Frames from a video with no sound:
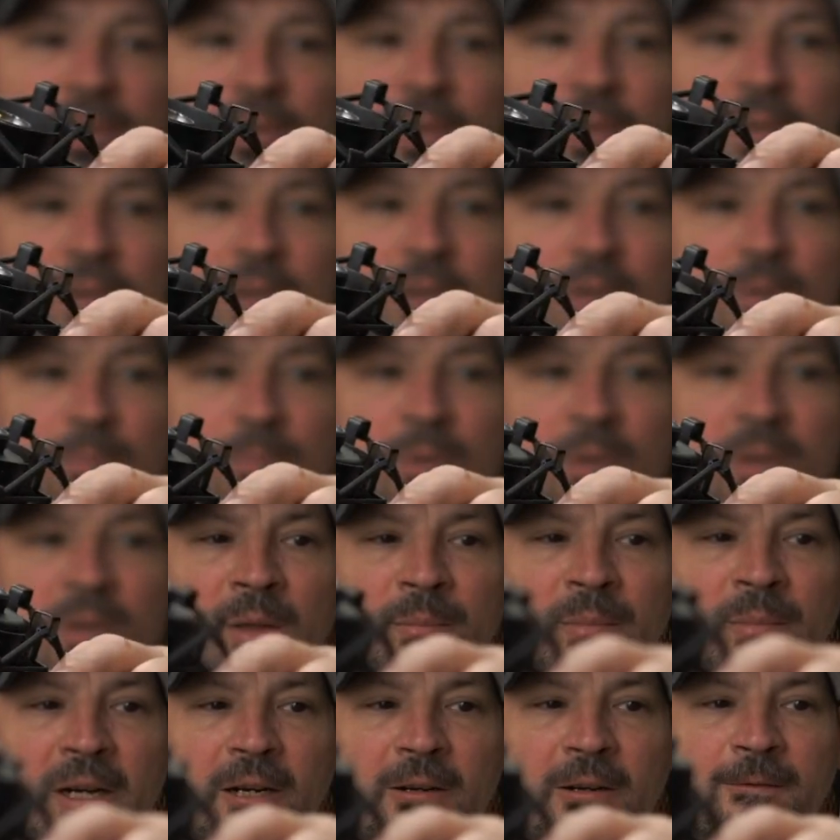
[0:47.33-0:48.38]
sure you put
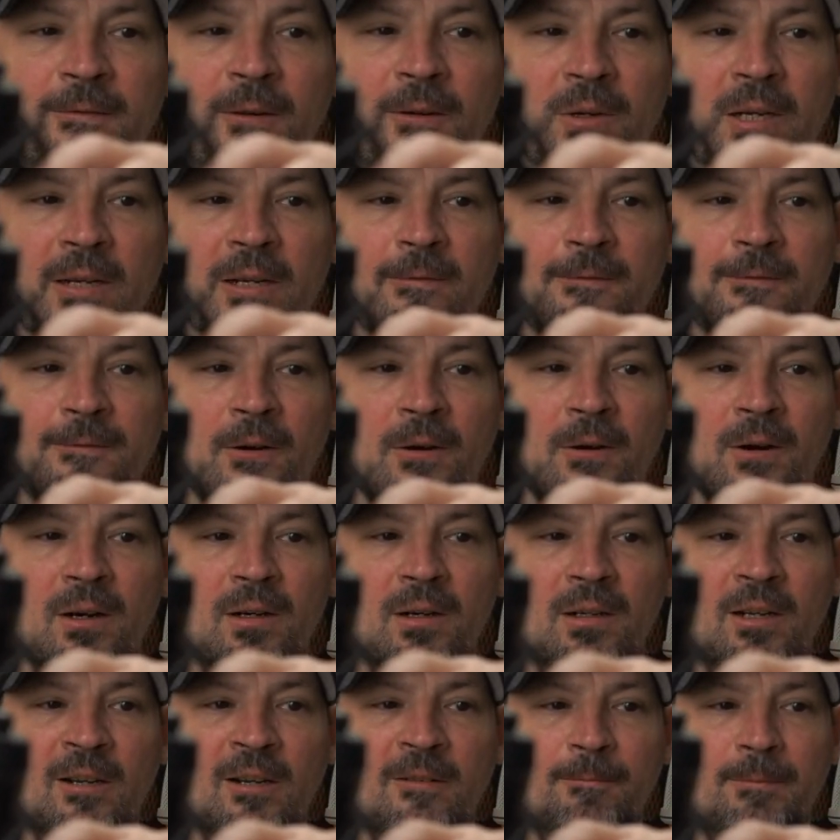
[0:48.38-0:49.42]
the microphone in far
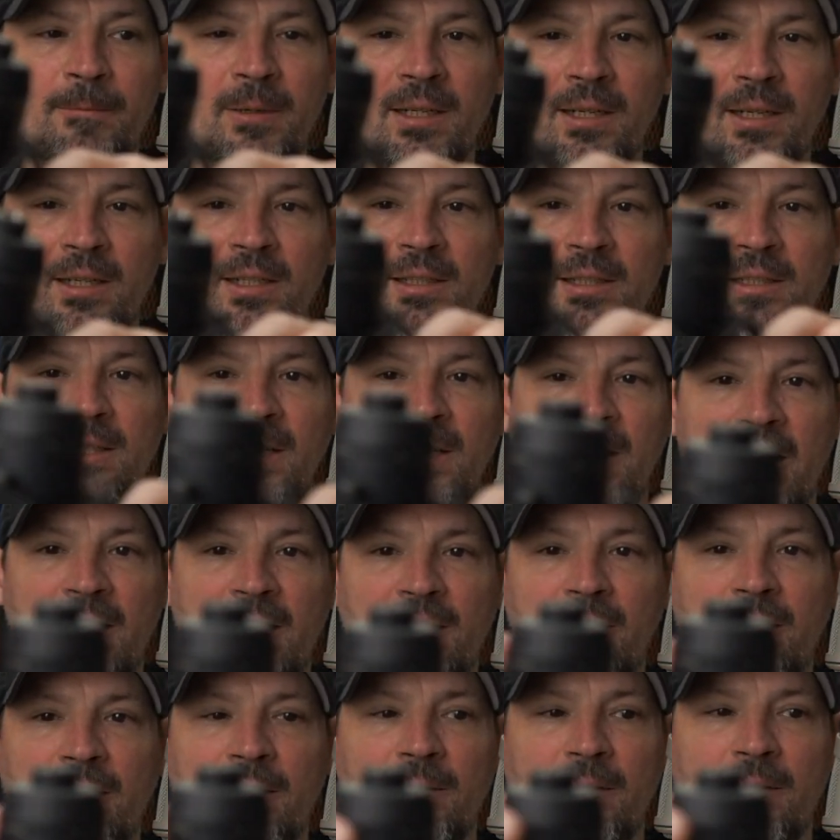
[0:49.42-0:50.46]
enough, because
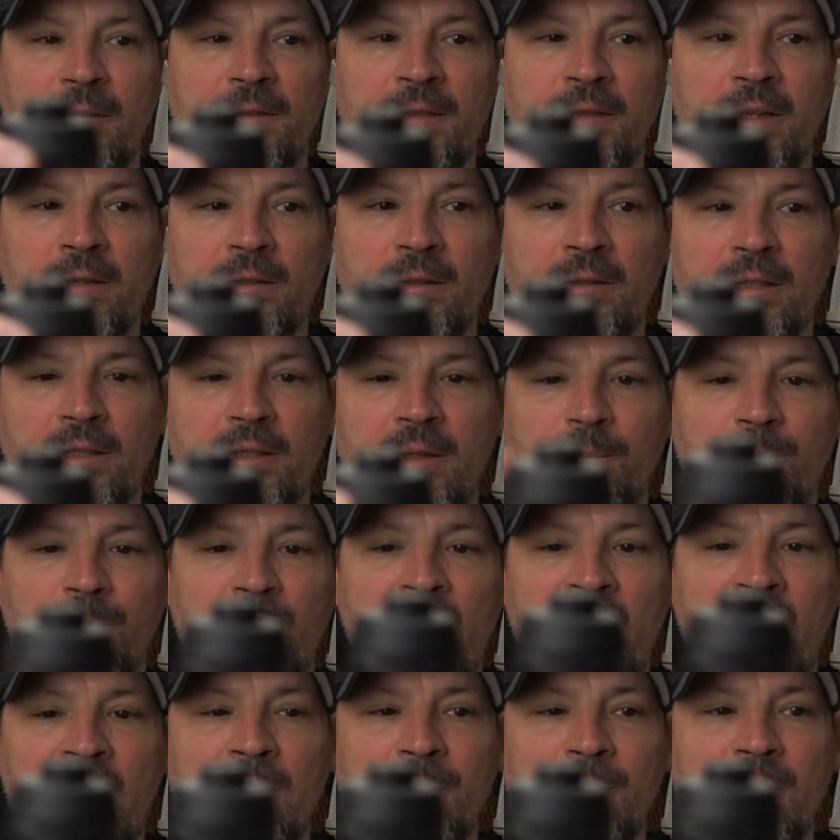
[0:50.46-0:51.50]
it's a little thinner at the
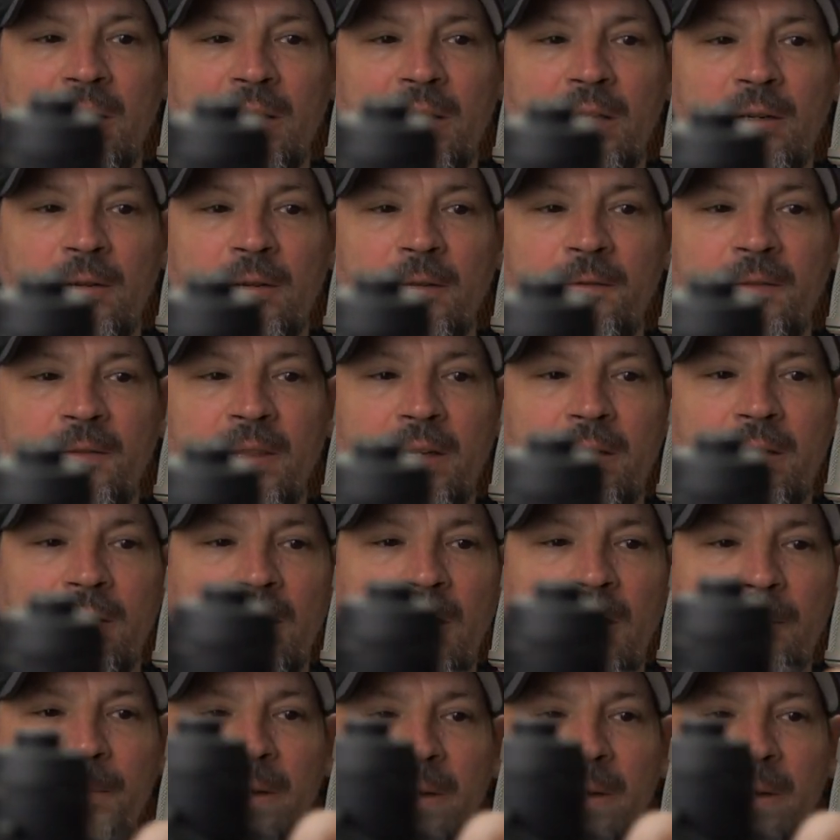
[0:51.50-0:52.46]
bottom and a little thicker up